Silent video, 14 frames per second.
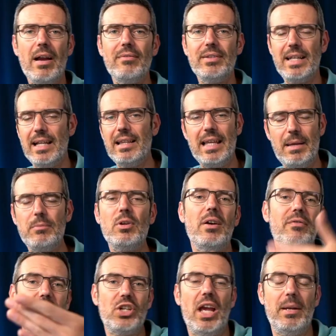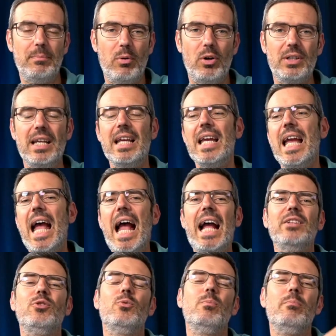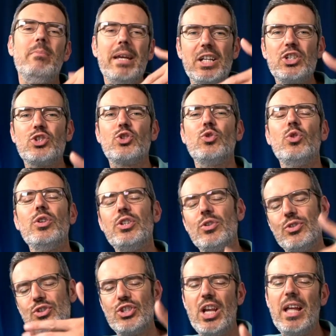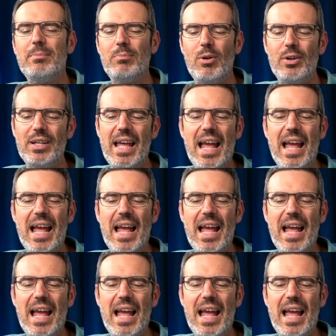have an LM, you have a chatbot, and you make sure your chatbot